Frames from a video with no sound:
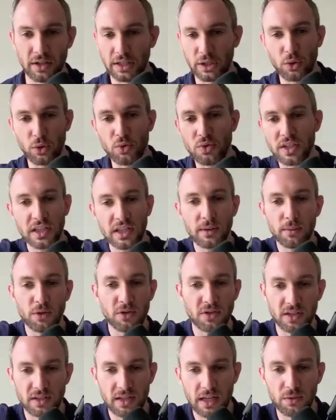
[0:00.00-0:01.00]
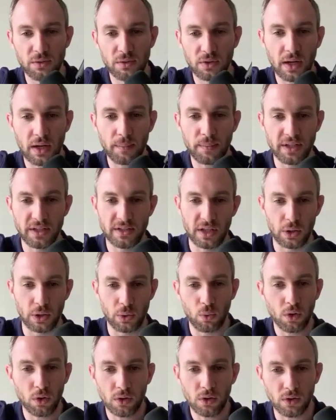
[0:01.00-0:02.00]
Like you see the most successful companies in the
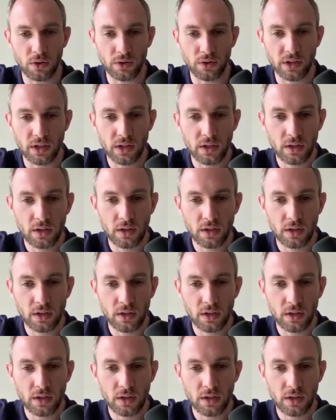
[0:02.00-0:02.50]
world